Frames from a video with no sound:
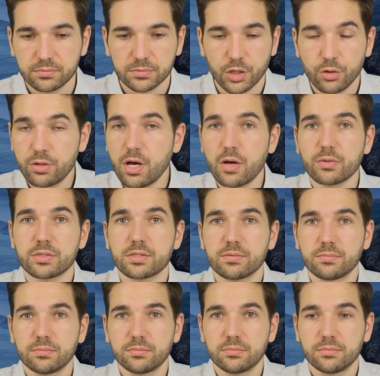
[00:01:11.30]
Who knows?
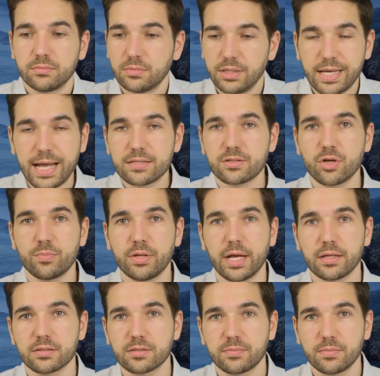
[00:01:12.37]
He has no
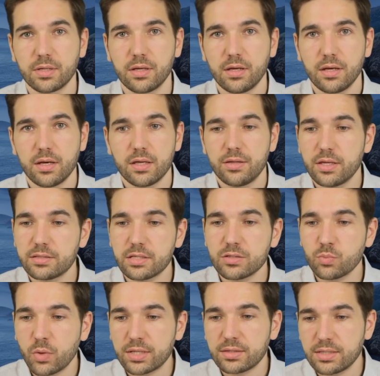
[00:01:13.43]
plans. This is
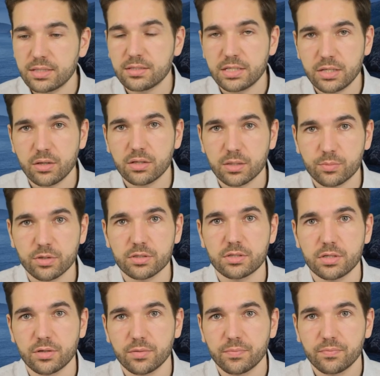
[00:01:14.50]
what these neoliberals
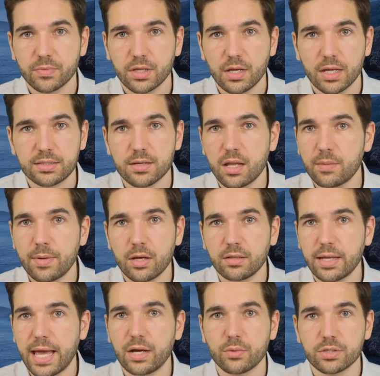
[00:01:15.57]
do. It's all about
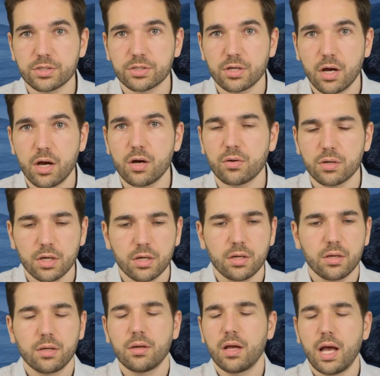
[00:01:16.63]
language. Oh,
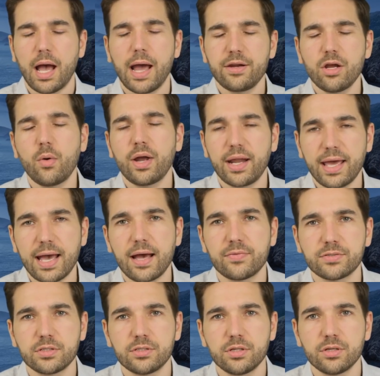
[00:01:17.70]
I know what I
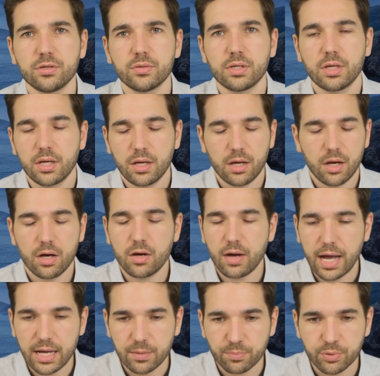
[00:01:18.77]
have to do. Oh,
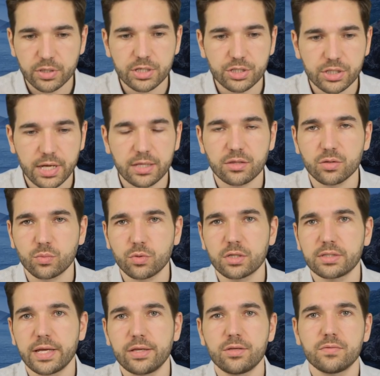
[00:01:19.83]
I appreciate the
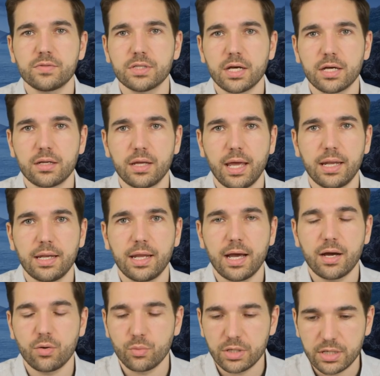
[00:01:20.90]
work that you've done, and
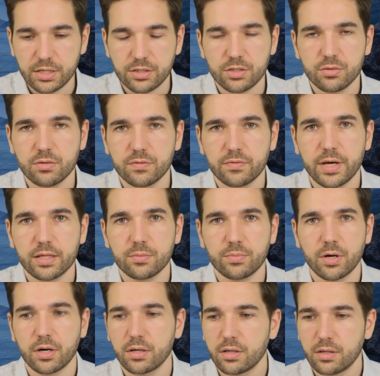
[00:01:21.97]
now we need to unify the
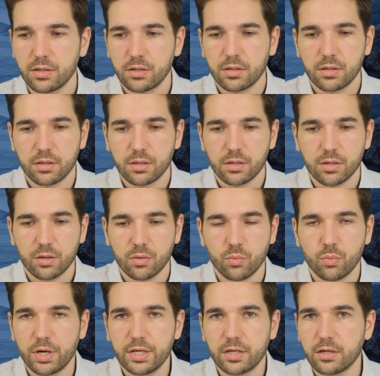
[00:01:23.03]
part.
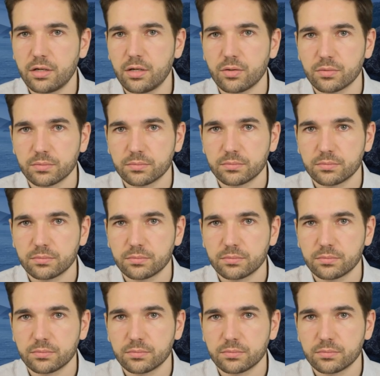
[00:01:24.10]
What are you going to do?